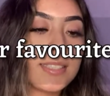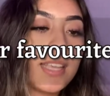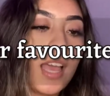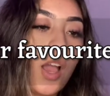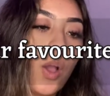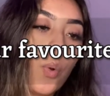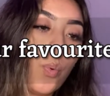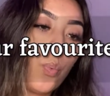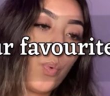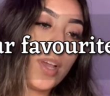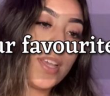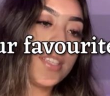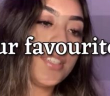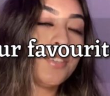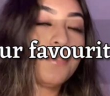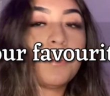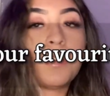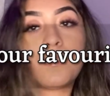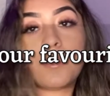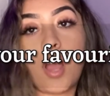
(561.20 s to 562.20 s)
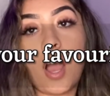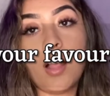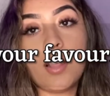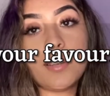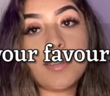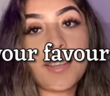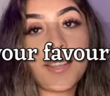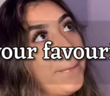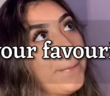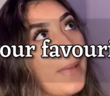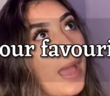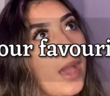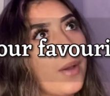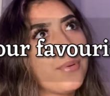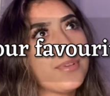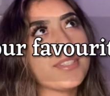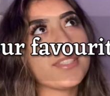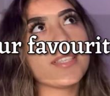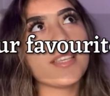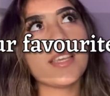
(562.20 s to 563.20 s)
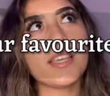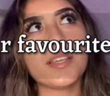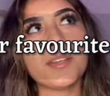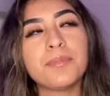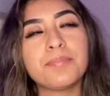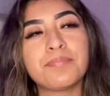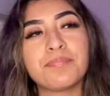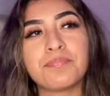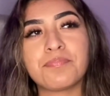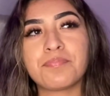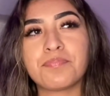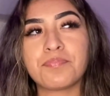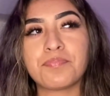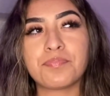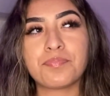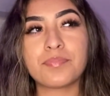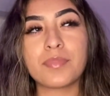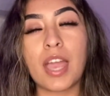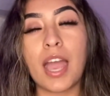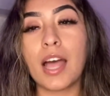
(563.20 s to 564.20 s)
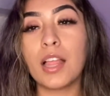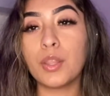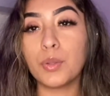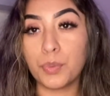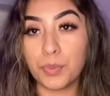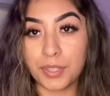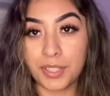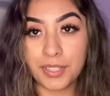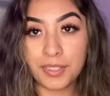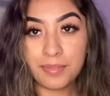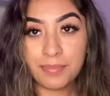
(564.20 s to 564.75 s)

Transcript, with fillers: what is your favorite holiday? I would say Halloween,